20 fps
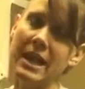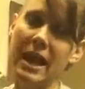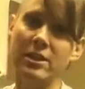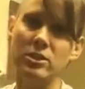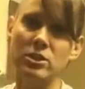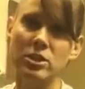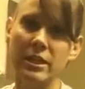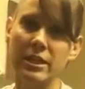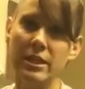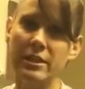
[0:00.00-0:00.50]
it's
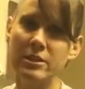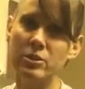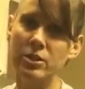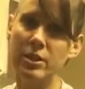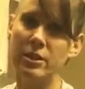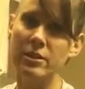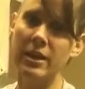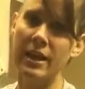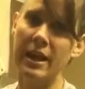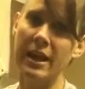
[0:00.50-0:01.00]
actually an
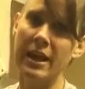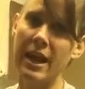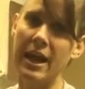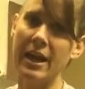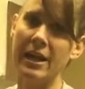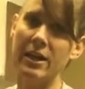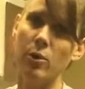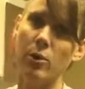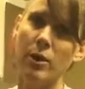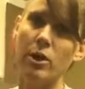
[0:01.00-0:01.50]
injury that I
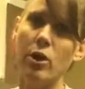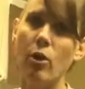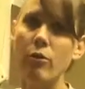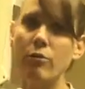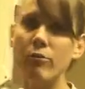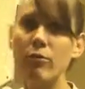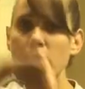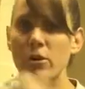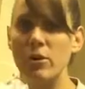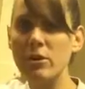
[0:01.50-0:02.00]
got going
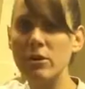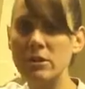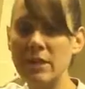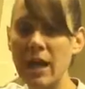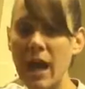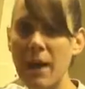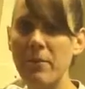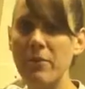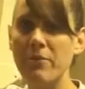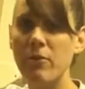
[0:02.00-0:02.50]
over
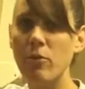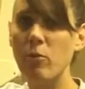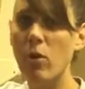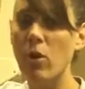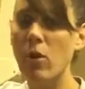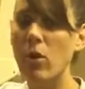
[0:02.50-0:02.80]
top of a